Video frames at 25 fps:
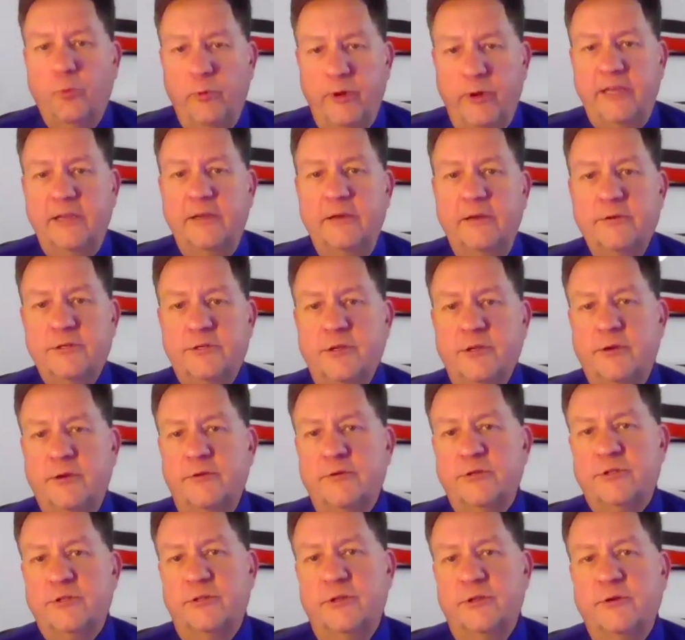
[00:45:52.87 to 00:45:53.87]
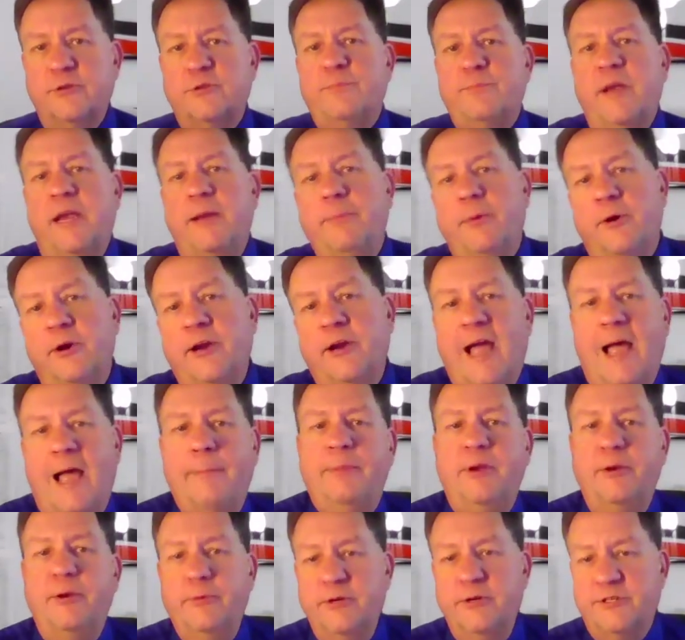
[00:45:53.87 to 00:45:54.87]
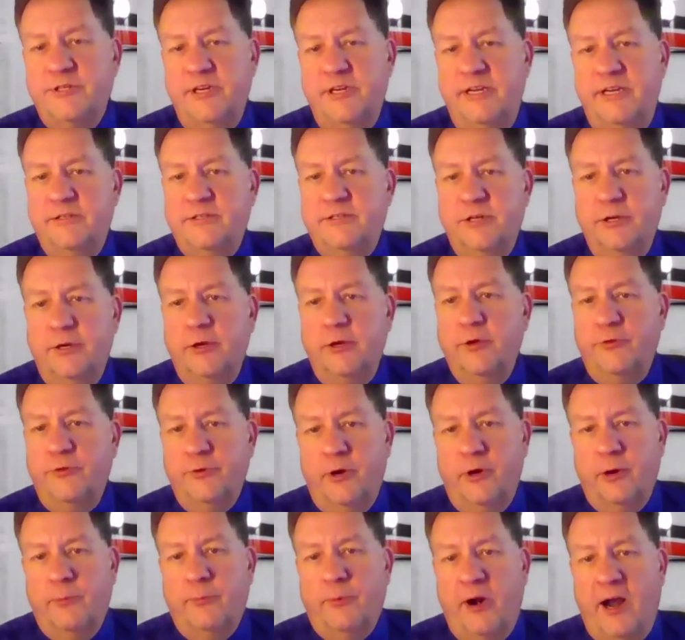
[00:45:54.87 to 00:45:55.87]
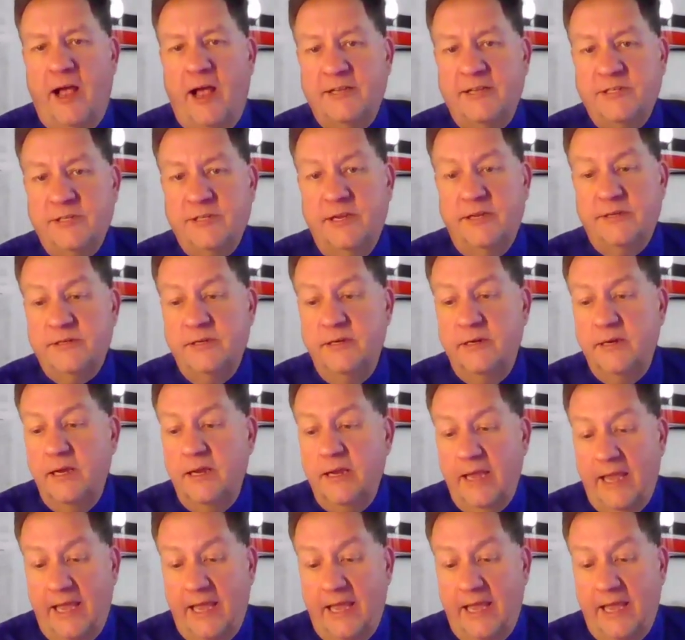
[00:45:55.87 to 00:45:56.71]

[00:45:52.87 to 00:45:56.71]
We use those paper copy receipts to go through our process.